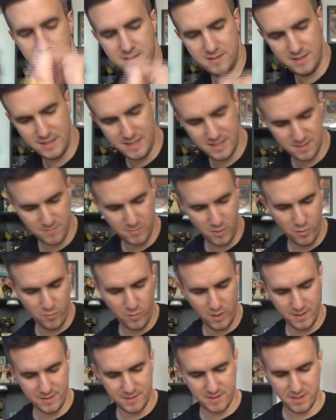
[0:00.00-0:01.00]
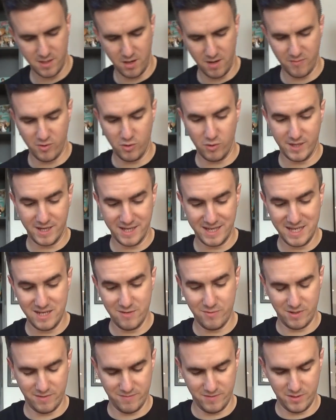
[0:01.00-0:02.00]
the gizmo ones. I've got
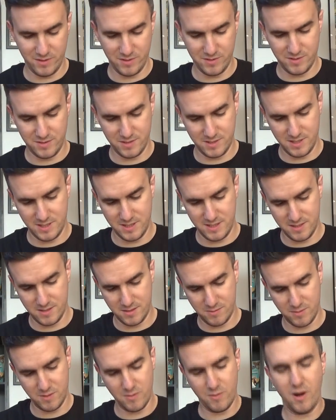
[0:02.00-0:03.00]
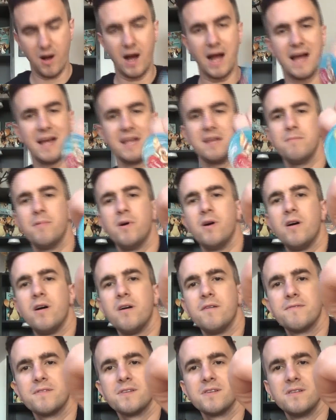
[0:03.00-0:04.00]
keyring versions of these as well. I hate
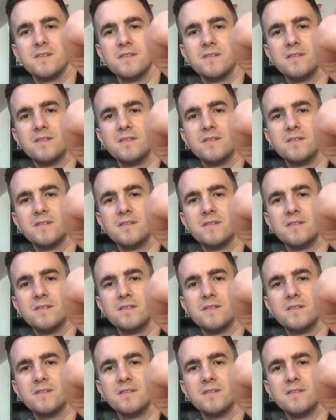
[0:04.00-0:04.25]
baths.